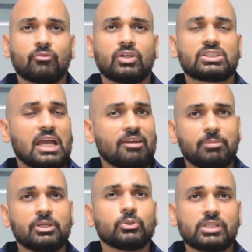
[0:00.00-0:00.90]
which I've
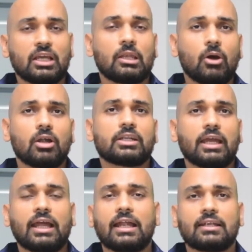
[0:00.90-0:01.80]
been using a lot
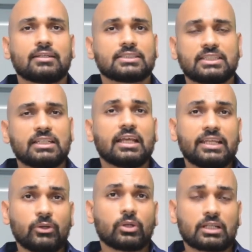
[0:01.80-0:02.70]
and see
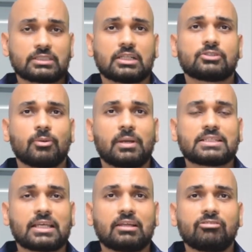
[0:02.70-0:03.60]
really good results for
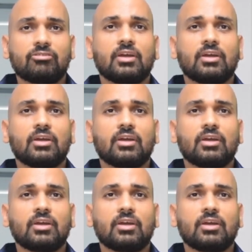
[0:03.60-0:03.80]
myself.